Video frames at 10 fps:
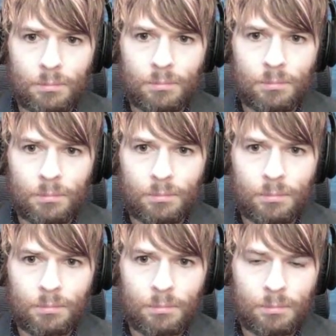
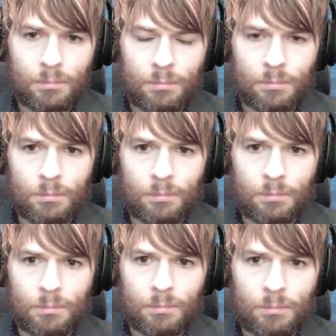
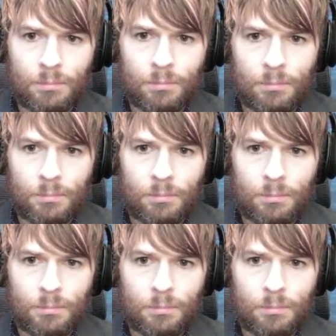(silent)